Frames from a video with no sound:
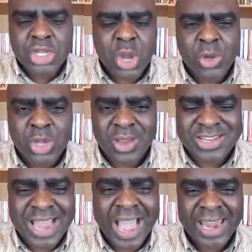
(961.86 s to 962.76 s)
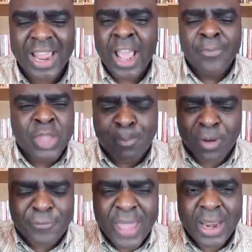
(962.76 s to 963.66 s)
is on your side. The
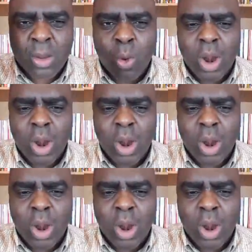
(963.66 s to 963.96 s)
prophetic